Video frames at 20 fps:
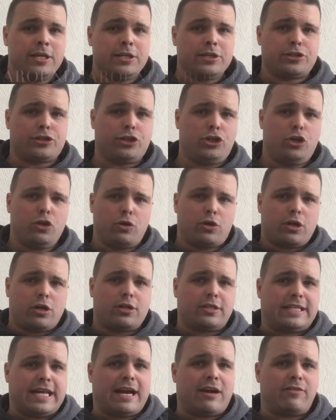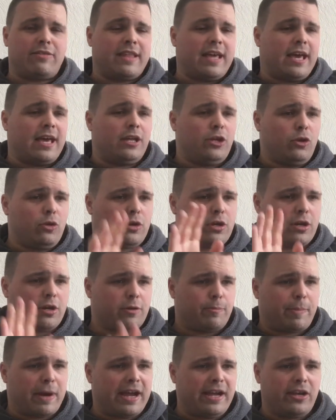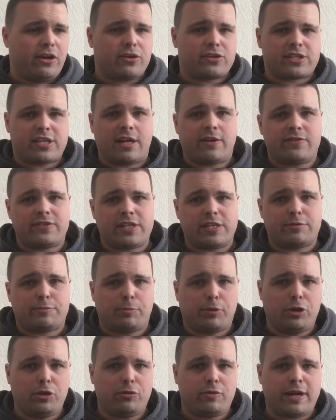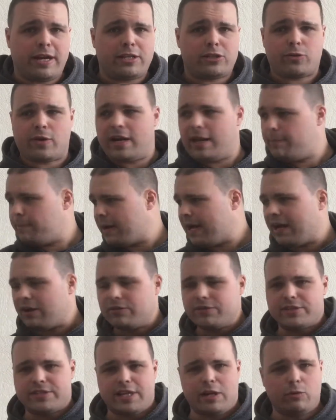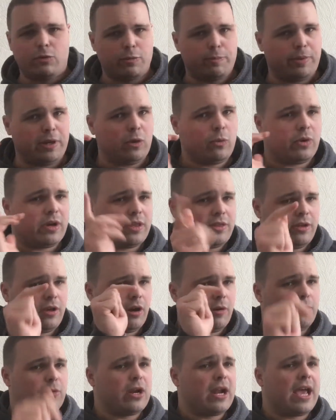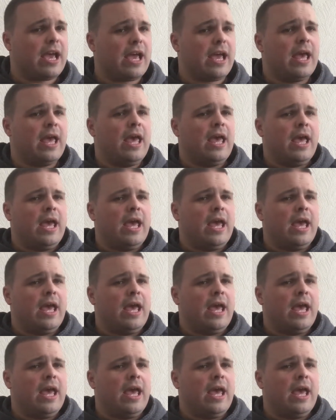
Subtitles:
So you go down there, you go buy yourselves this Blu-ray, £20, it would be worth your money.